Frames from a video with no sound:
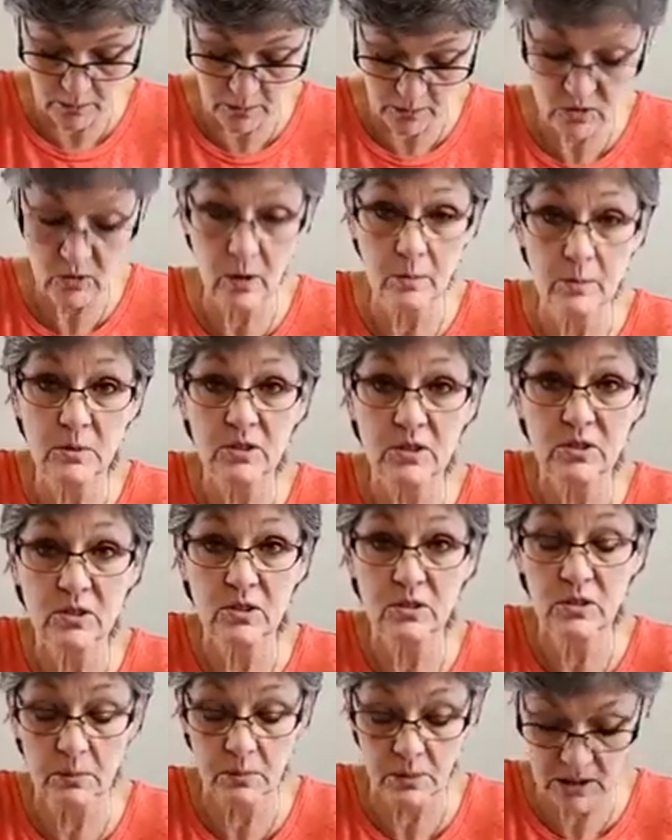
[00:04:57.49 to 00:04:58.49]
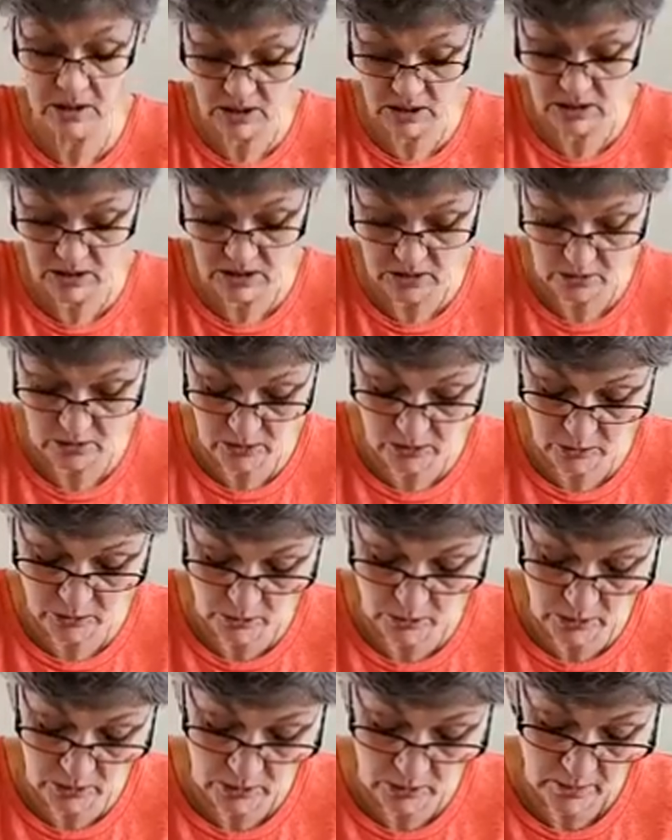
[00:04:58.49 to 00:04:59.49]
so I'm just using my detail
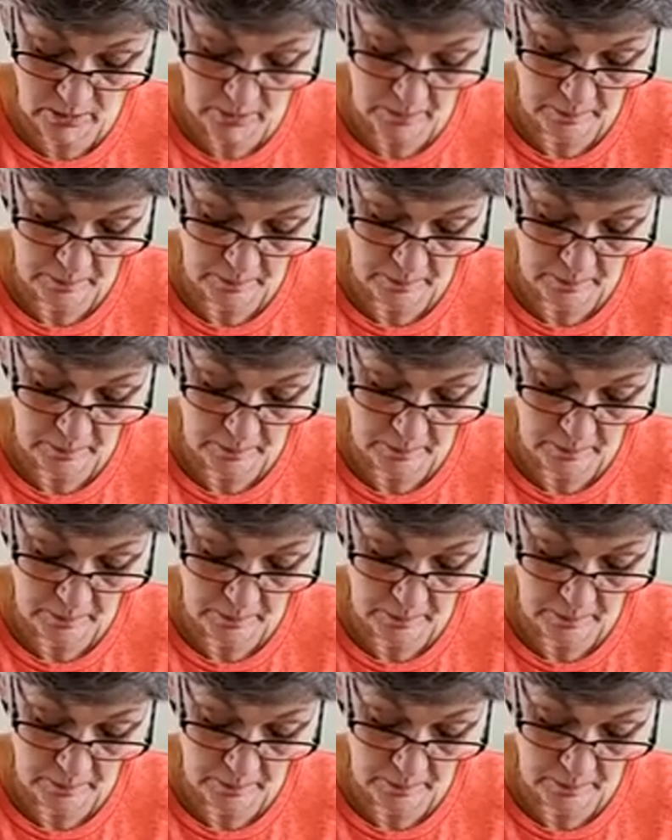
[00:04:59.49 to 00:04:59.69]
tool